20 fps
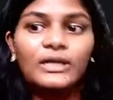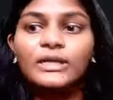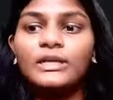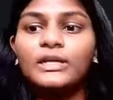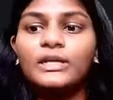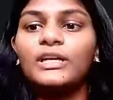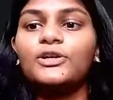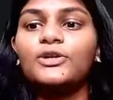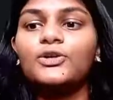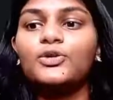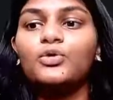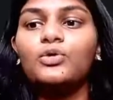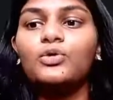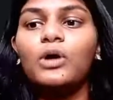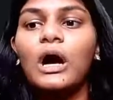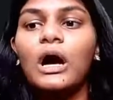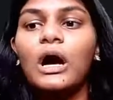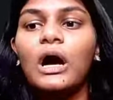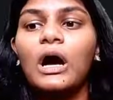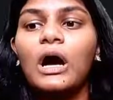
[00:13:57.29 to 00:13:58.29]
into
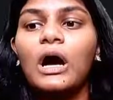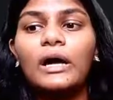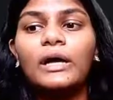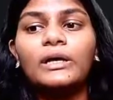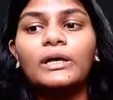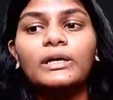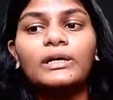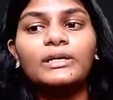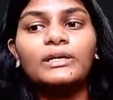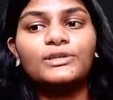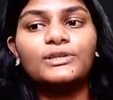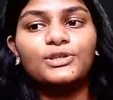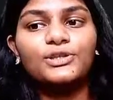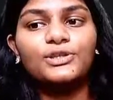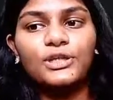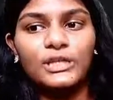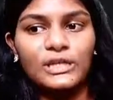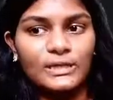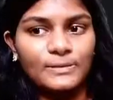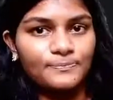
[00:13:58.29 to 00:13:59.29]

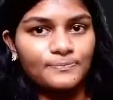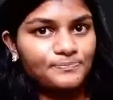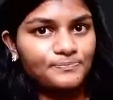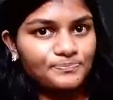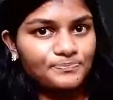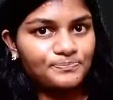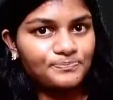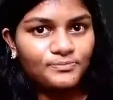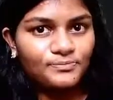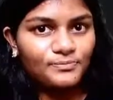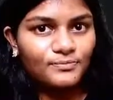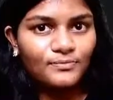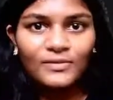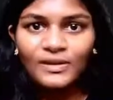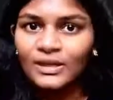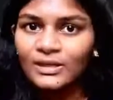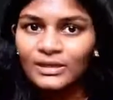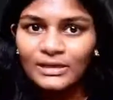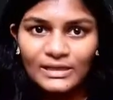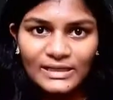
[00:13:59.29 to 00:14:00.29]
R3.
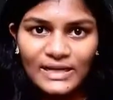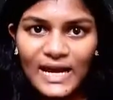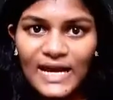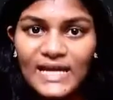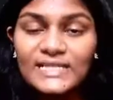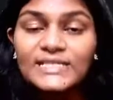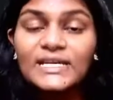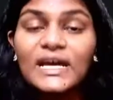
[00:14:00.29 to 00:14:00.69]
Right?